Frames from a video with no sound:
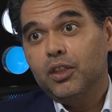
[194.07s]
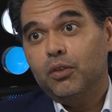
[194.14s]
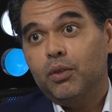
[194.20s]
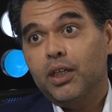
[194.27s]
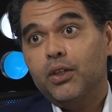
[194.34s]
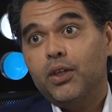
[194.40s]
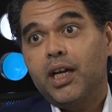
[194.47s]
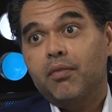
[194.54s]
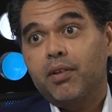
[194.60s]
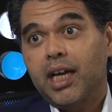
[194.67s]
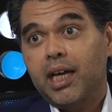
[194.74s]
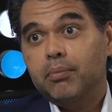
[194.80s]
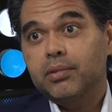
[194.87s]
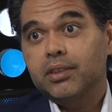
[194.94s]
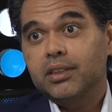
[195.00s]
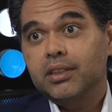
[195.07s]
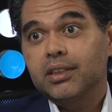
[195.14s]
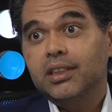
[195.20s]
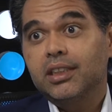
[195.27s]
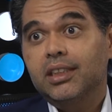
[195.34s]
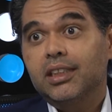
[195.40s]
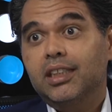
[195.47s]
where you have apps
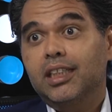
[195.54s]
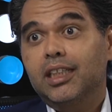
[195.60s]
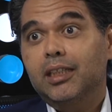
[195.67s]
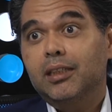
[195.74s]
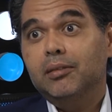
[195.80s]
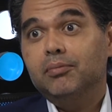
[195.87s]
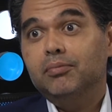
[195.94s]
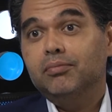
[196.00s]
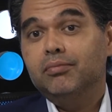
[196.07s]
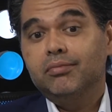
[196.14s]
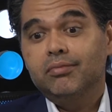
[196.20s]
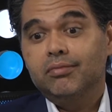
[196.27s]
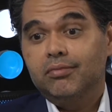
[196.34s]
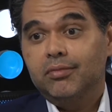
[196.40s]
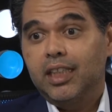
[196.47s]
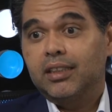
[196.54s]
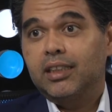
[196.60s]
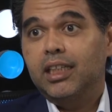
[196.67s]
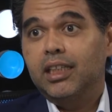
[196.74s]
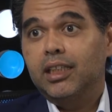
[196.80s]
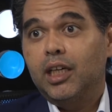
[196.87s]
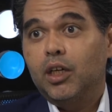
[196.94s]
that
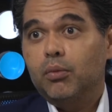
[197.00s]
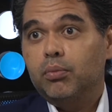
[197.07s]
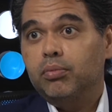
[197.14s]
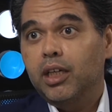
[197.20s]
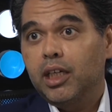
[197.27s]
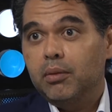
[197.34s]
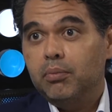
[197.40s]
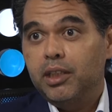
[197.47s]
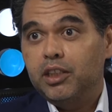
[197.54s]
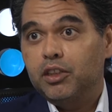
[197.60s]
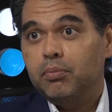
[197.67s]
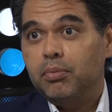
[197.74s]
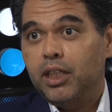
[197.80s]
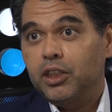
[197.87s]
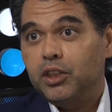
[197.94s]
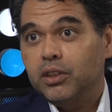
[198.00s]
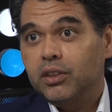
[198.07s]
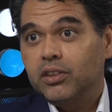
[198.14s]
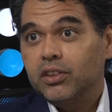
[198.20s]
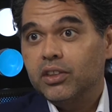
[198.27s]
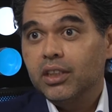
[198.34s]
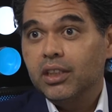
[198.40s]
can help diabetes
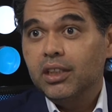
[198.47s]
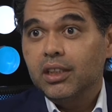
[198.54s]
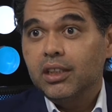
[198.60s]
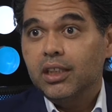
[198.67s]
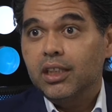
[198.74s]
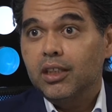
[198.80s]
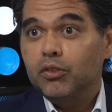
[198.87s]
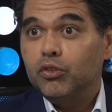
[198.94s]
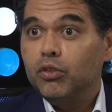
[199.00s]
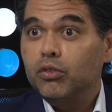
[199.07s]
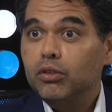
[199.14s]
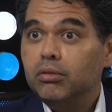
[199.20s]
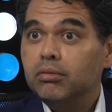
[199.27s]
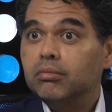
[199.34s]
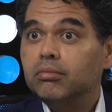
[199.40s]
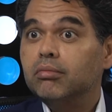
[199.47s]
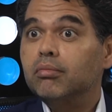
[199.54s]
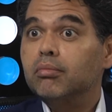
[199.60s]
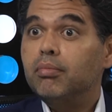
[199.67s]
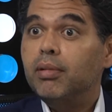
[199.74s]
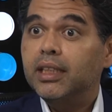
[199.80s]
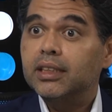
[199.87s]
patients to
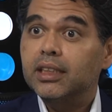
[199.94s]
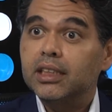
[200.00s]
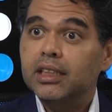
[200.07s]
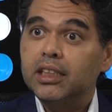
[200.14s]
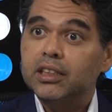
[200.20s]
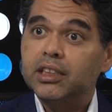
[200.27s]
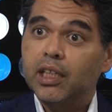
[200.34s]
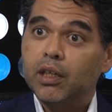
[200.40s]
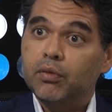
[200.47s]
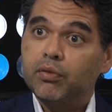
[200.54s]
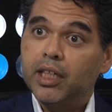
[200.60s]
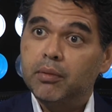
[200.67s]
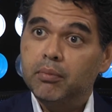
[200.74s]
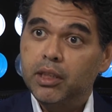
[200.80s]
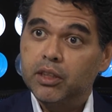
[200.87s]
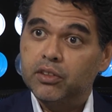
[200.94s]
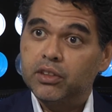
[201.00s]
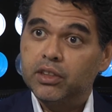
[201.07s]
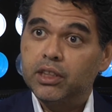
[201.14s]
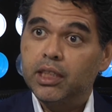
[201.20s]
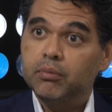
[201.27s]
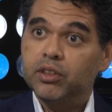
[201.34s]
basically
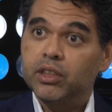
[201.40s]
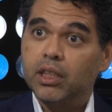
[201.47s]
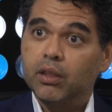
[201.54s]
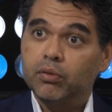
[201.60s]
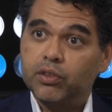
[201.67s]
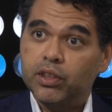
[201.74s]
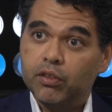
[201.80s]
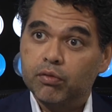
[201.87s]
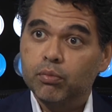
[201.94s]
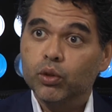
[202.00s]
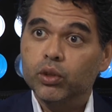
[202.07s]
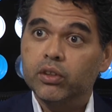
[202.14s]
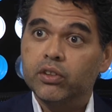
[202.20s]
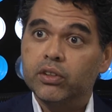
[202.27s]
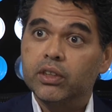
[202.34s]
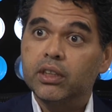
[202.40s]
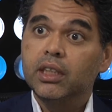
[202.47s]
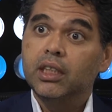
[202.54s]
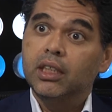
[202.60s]
self-administer themselves, self-monitor,